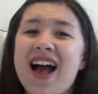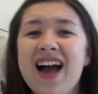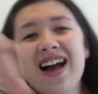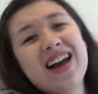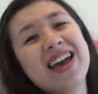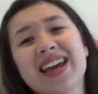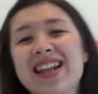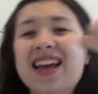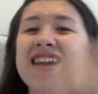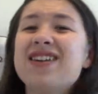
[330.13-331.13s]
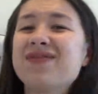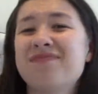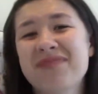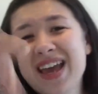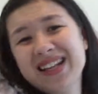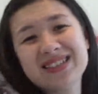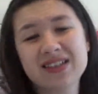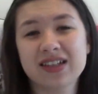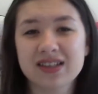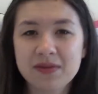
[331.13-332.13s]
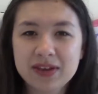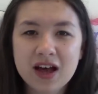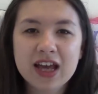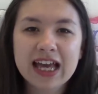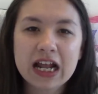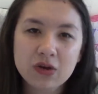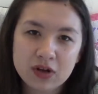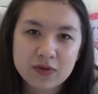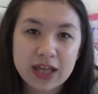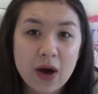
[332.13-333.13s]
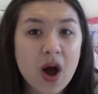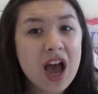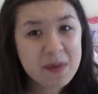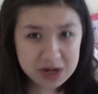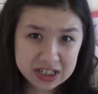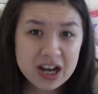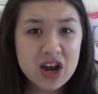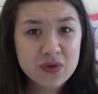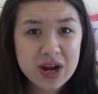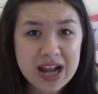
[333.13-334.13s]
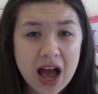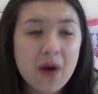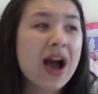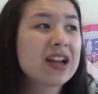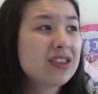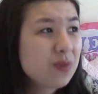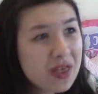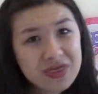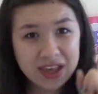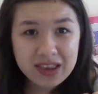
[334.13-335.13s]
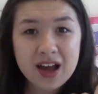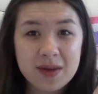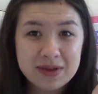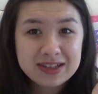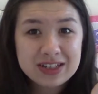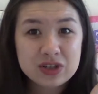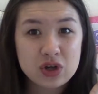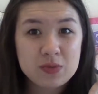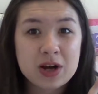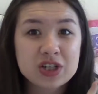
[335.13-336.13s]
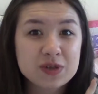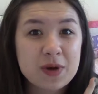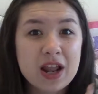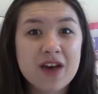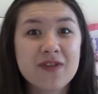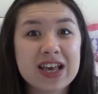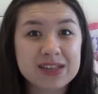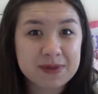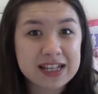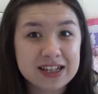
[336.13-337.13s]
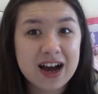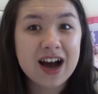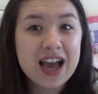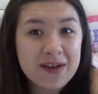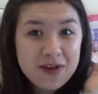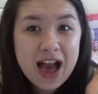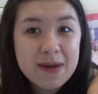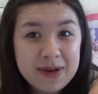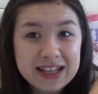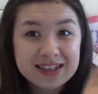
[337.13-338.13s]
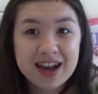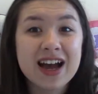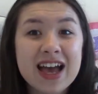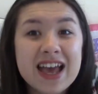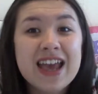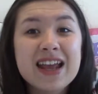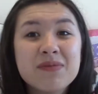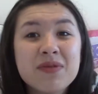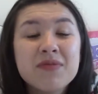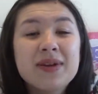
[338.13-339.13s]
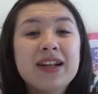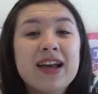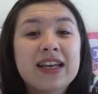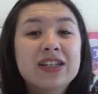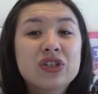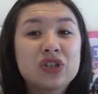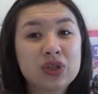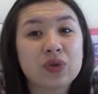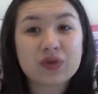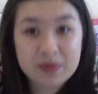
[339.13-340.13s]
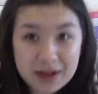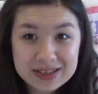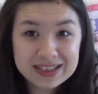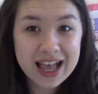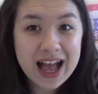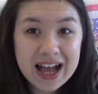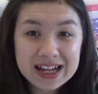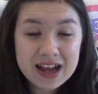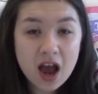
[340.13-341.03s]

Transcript: I love pizza. That's something that I cannot live without. I'm on a diet right now, and the one thing that I'm missing so much in my life is pizza. I have not had pizza in probably like 2 or 3 months, and